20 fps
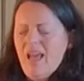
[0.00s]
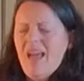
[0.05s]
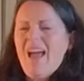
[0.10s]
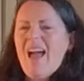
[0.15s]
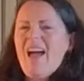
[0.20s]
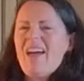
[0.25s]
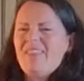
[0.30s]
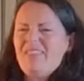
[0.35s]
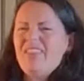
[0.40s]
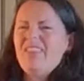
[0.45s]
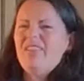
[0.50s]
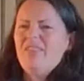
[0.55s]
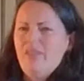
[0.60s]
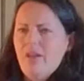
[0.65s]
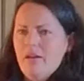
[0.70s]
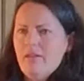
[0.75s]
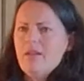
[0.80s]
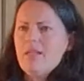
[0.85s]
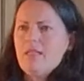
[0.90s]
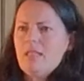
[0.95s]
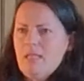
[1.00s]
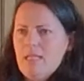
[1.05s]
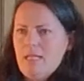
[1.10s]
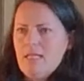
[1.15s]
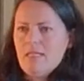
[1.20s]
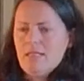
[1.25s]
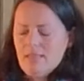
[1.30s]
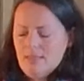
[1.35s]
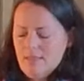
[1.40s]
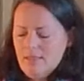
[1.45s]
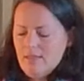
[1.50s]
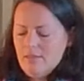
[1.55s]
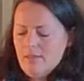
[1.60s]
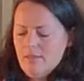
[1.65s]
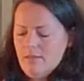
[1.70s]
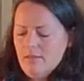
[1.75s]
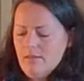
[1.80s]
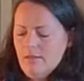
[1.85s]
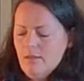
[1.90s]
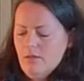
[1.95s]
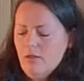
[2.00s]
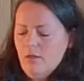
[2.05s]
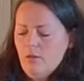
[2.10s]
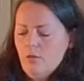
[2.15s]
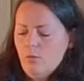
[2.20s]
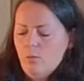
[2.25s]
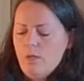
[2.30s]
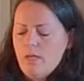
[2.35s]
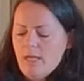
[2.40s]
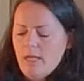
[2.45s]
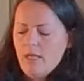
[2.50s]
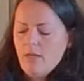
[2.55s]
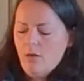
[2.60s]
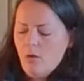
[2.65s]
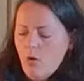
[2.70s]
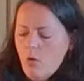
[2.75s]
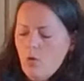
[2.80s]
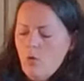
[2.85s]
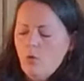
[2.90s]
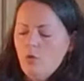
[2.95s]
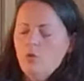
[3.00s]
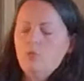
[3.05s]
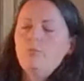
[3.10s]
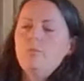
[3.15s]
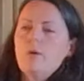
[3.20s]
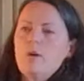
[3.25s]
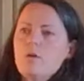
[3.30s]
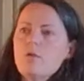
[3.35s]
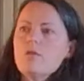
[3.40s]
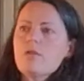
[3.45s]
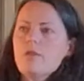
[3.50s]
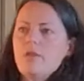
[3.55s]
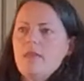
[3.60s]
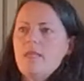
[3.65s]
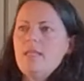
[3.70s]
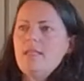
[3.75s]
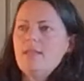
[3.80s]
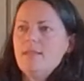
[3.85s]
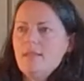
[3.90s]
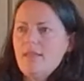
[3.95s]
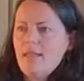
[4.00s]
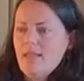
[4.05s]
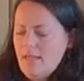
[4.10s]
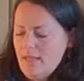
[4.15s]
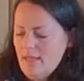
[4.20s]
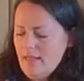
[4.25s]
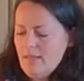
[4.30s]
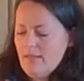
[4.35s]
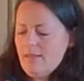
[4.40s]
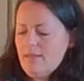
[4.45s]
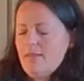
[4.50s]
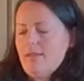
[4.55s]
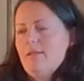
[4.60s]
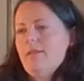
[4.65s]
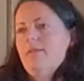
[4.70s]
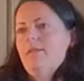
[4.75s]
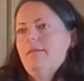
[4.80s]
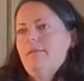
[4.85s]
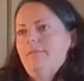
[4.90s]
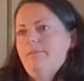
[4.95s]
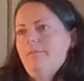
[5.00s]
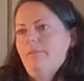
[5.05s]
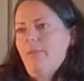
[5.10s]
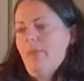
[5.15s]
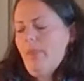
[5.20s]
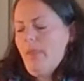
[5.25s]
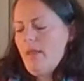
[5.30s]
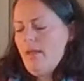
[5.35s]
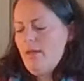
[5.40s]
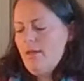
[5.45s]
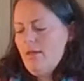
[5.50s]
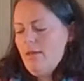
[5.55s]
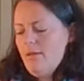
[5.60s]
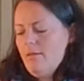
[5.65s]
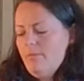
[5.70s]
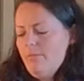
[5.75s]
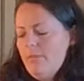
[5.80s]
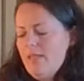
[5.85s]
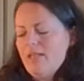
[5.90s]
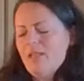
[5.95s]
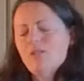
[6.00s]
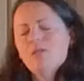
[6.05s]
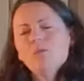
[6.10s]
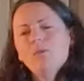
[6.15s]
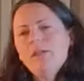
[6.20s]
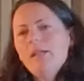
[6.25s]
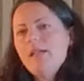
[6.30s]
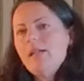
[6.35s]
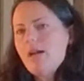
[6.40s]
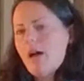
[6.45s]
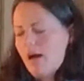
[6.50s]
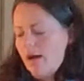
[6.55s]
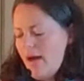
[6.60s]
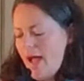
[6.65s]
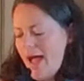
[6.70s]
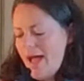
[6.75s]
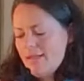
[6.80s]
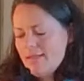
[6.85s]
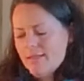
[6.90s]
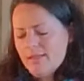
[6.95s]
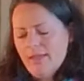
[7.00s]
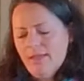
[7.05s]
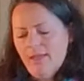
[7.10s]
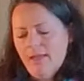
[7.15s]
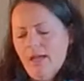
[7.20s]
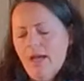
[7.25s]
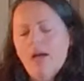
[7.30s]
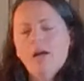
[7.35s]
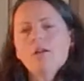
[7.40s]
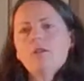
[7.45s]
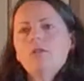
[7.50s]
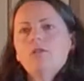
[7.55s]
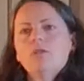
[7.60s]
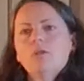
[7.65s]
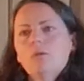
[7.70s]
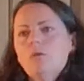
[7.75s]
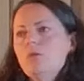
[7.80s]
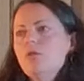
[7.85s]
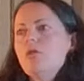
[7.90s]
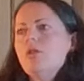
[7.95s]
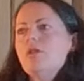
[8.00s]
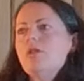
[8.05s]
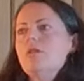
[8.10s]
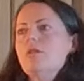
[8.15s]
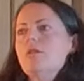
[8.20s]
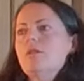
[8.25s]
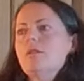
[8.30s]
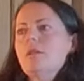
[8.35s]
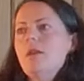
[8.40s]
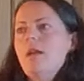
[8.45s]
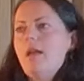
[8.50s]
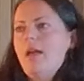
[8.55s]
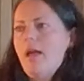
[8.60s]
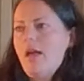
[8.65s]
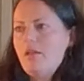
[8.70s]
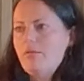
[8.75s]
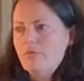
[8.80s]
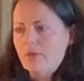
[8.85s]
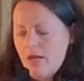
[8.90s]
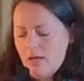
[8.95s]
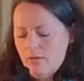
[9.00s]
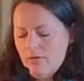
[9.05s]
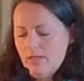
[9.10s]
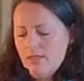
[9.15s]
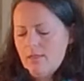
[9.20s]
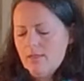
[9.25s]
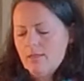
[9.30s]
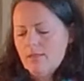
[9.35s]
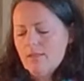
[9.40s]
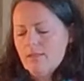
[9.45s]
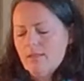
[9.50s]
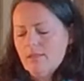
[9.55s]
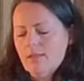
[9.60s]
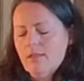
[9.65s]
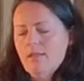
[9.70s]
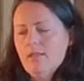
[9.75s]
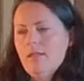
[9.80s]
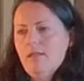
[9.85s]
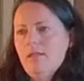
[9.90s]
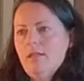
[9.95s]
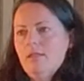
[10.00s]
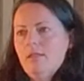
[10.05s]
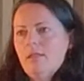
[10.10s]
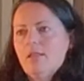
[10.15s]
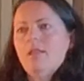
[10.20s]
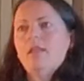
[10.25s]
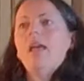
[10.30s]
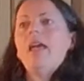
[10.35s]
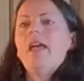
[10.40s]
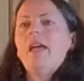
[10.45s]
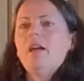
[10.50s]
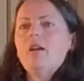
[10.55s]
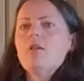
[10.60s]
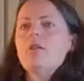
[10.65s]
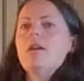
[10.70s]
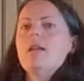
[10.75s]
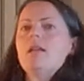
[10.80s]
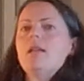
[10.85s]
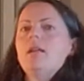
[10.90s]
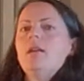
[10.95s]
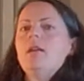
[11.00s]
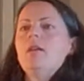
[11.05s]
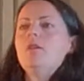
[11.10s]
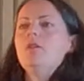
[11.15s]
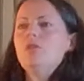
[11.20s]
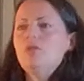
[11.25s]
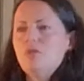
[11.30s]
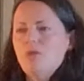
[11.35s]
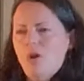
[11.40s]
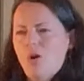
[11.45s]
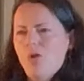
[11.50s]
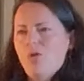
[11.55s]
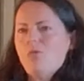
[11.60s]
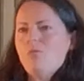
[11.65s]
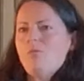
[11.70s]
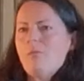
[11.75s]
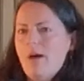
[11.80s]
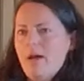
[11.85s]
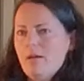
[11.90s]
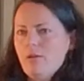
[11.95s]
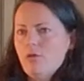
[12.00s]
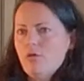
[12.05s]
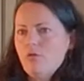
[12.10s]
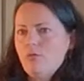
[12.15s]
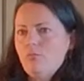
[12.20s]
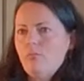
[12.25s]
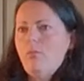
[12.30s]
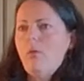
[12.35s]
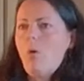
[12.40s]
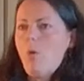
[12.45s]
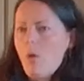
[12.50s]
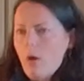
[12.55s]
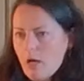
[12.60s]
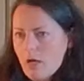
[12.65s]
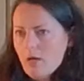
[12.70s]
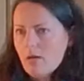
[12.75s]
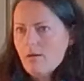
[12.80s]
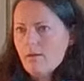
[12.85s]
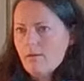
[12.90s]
At the very least, we can hold both these things because we are asking our soldiers and veterans to carry so much more.